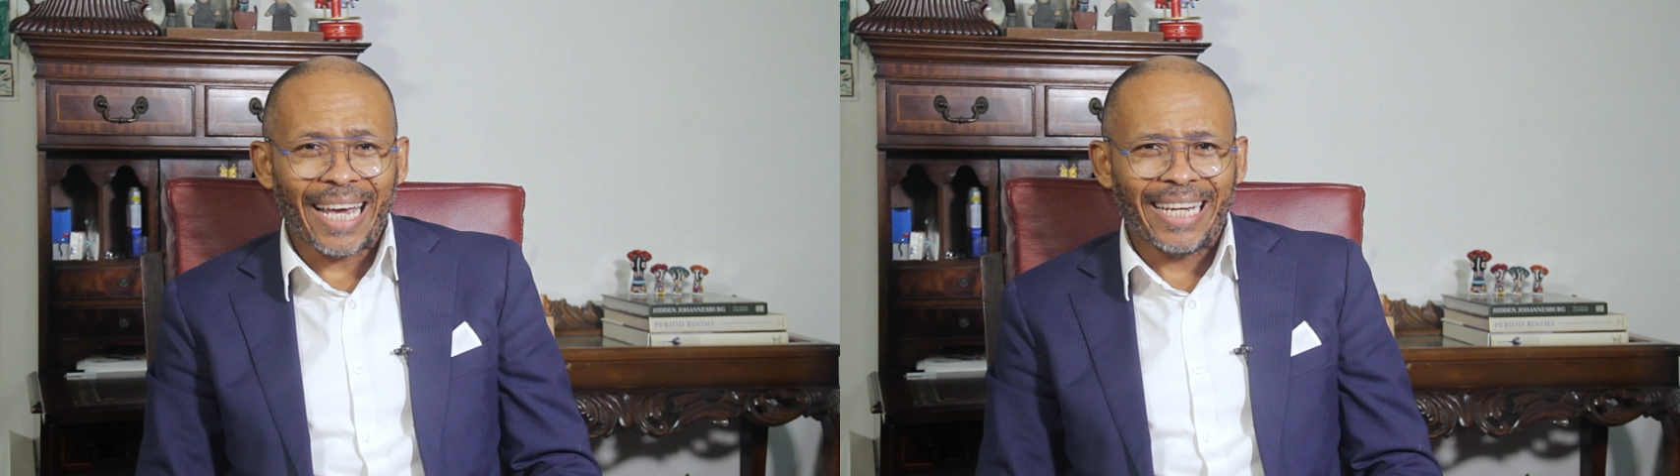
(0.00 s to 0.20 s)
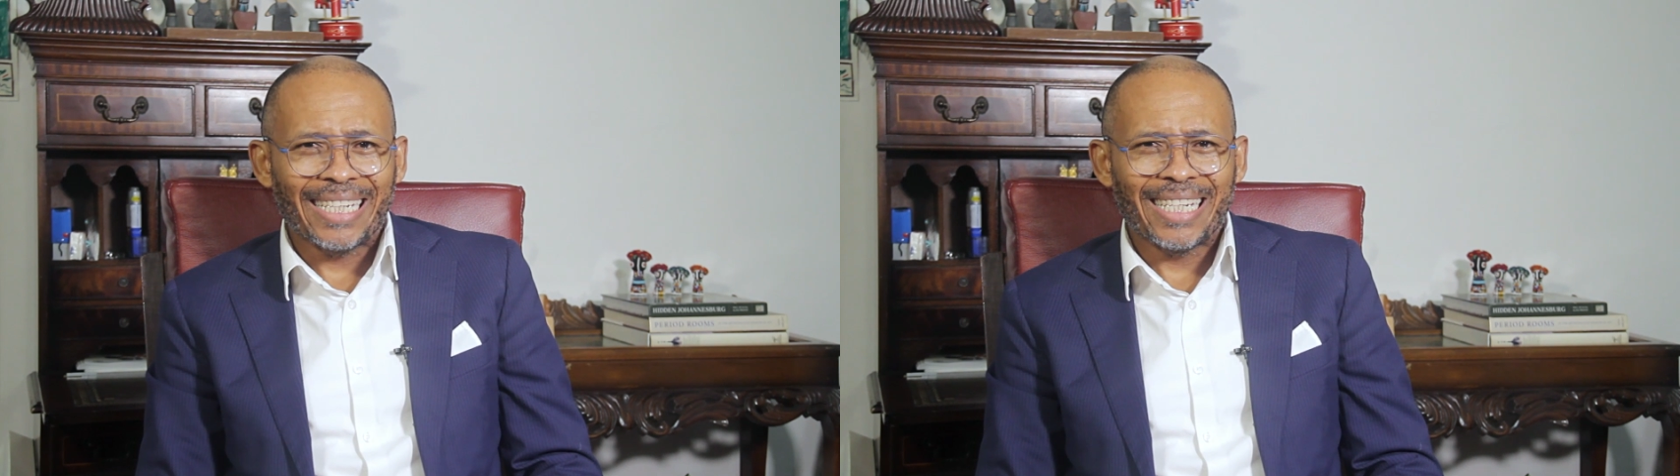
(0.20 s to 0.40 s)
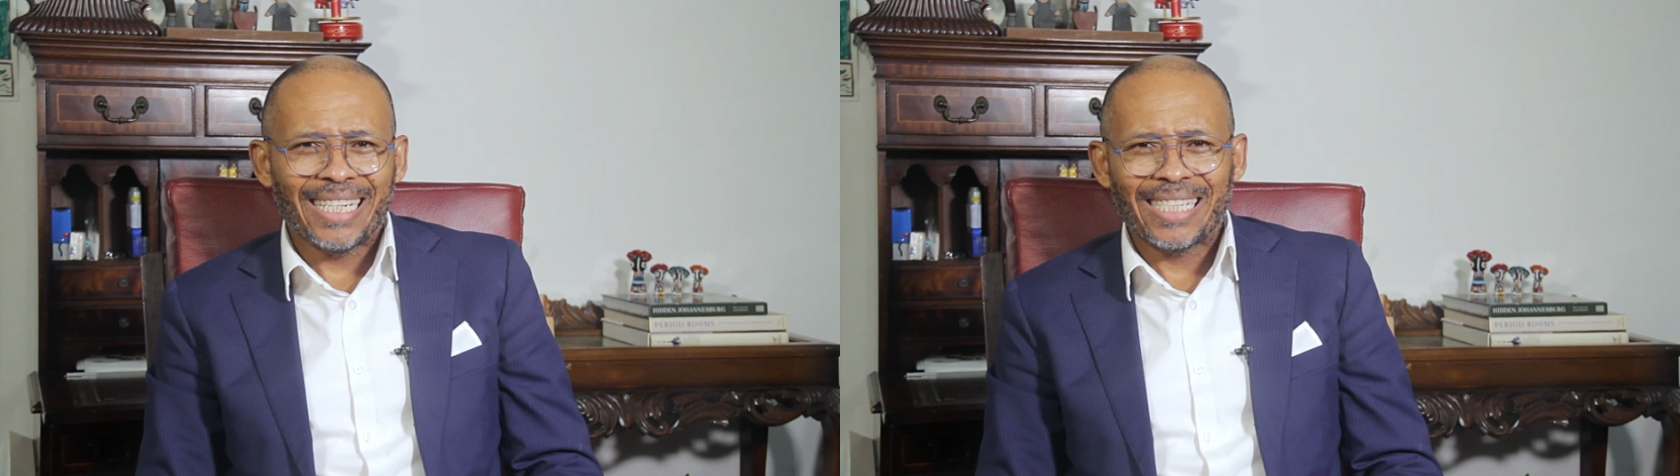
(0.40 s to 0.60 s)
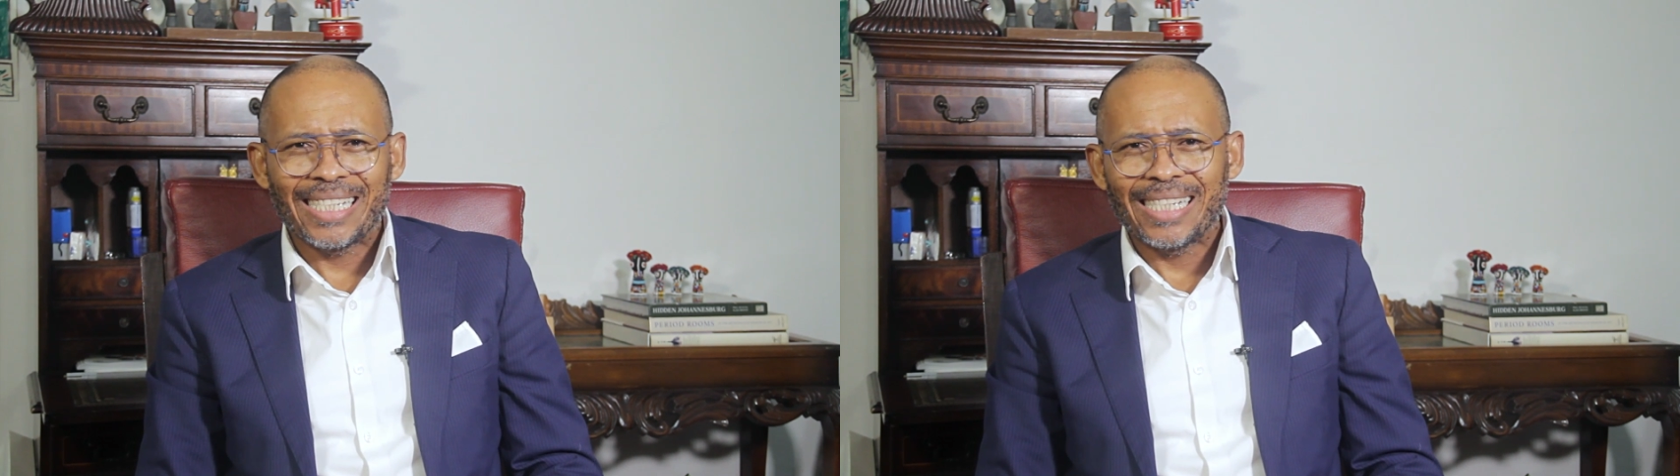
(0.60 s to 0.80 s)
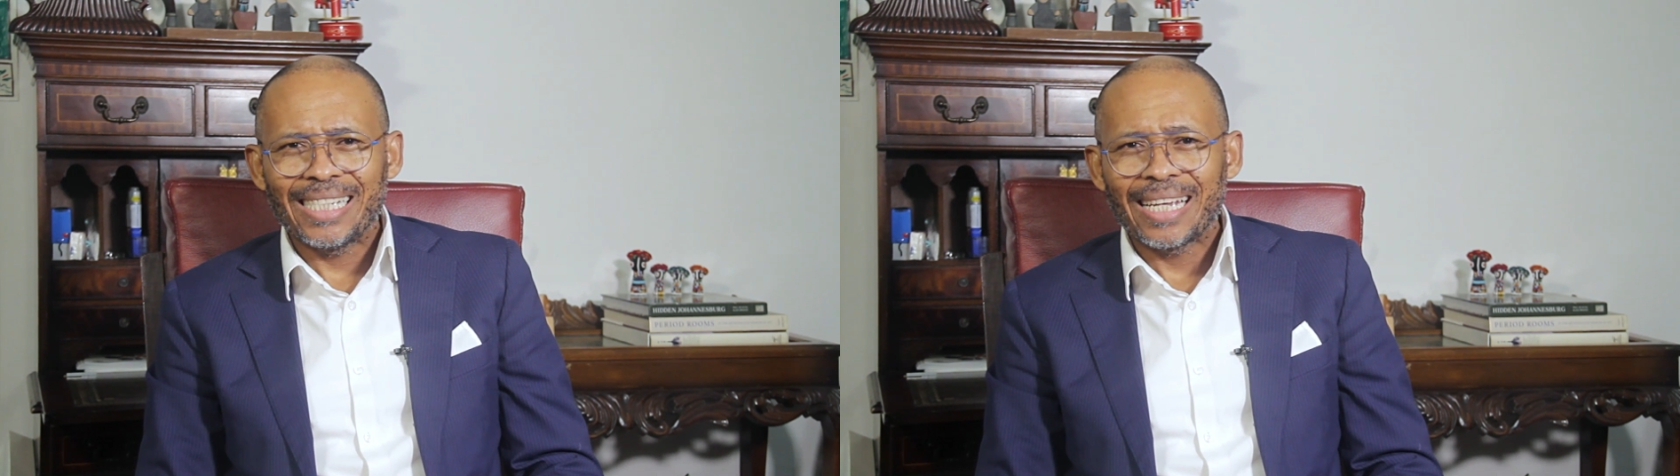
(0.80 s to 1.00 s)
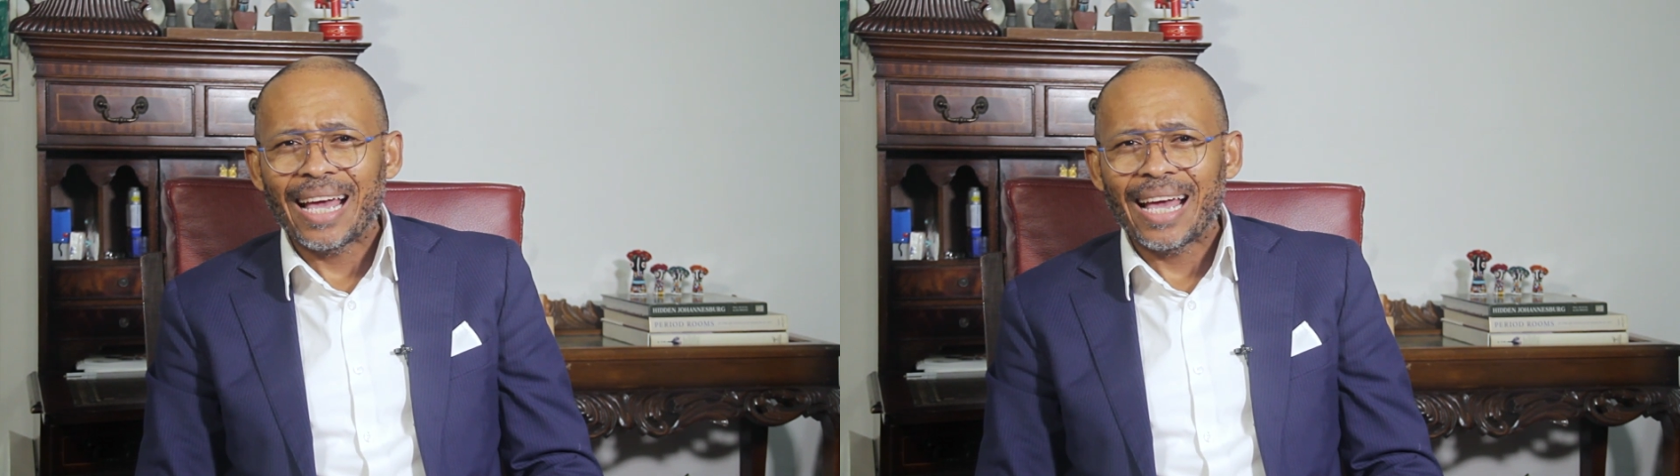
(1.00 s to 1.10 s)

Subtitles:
ADHD,